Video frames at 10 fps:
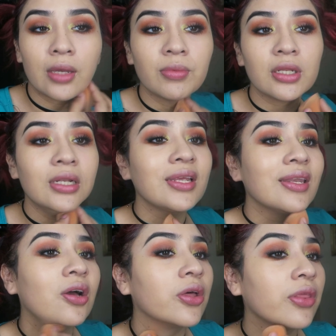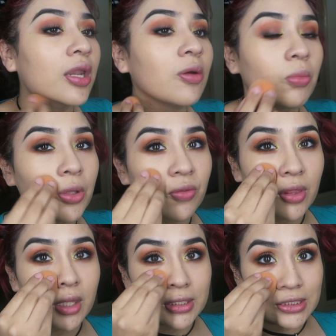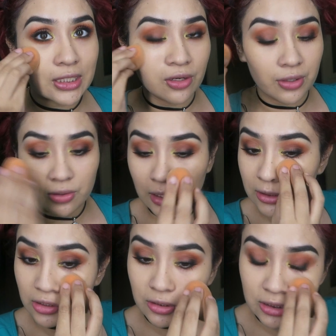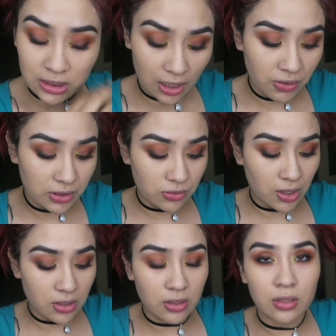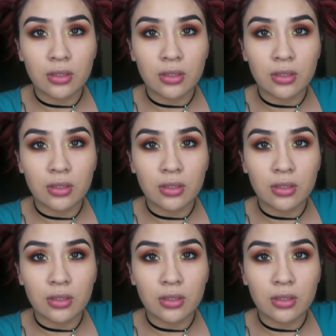I'm going to clean all that up with concealer, and you guys are going to see how I do that.